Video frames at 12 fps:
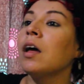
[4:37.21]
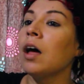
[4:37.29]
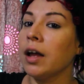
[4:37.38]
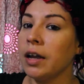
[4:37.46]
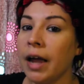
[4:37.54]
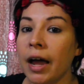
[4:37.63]

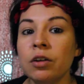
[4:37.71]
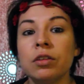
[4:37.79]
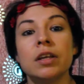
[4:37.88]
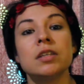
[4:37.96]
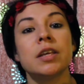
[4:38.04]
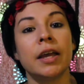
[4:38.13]
I can handle
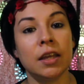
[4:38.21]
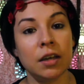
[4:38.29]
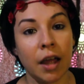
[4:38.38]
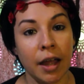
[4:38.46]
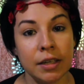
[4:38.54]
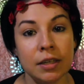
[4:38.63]
this. I
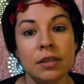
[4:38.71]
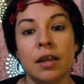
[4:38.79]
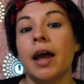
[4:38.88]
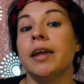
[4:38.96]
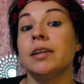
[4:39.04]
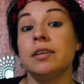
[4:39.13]
can I can
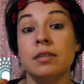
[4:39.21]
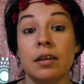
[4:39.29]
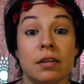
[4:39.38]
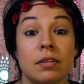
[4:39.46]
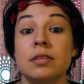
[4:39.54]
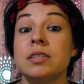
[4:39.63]
I
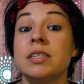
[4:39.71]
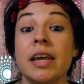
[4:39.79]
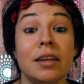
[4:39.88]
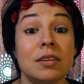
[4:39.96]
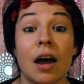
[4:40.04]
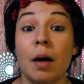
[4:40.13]
can
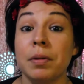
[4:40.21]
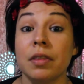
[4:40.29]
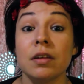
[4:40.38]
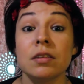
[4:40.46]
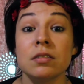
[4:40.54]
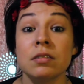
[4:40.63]
stay atop of
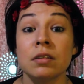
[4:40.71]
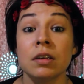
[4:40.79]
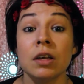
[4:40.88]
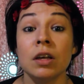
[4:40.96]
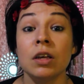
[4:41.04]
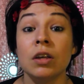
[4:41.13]
this.
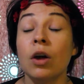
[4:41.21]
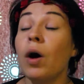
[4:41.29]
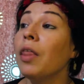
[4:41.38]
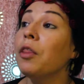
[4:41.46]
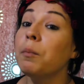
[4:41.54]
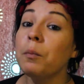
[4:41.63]
You know,
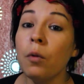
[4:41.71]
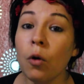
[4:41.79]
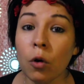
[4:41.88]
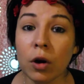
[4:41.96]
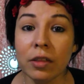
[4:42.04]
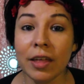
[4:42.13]
and the
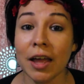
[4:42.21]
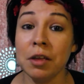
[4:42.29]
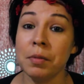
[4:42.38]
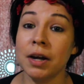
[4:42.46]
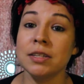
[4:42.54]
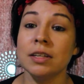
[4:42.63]
more that
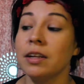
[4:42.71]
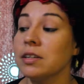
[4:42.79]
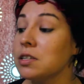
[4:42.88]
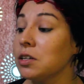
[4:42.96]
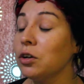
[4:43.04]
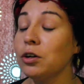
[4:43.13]
you meditate,
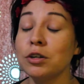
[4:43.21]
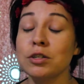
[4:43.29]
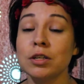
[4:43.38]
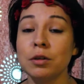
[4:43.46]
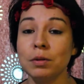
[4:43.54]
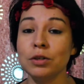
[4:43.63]
next thing you know, you're
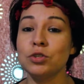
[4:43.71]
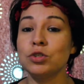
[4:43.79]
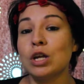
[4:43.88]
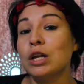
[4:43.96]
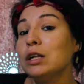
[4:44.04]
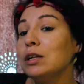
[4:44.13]
just gonna be
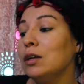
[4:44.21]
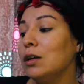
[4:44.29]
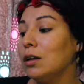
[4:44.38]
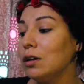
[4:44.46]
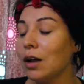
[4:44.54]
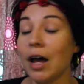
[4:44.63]

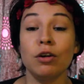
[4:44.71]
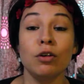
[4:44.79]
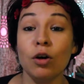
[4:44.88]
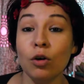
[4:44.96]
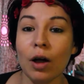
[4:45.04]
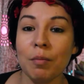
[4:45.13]
chilling. I don't
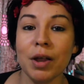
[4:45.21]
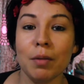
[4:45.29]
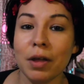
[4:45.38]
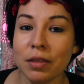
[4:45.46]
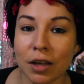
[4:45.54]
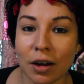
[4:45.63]
know. I mean, I'm
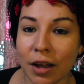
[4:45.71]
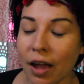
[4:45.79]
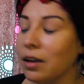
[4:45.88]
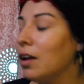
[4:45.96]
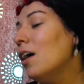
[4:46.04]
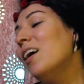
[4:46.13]
not there yet,